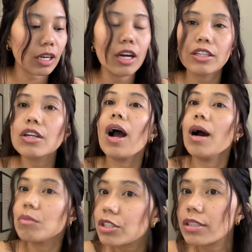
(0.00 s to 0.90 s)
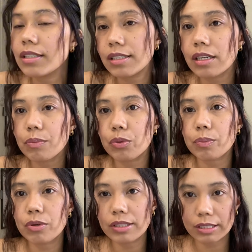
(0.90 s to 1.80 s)
So how much is the Singapore
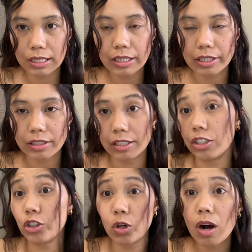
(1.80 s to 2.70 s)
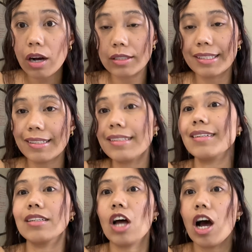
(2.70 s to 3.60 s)
police clearance? It costs $60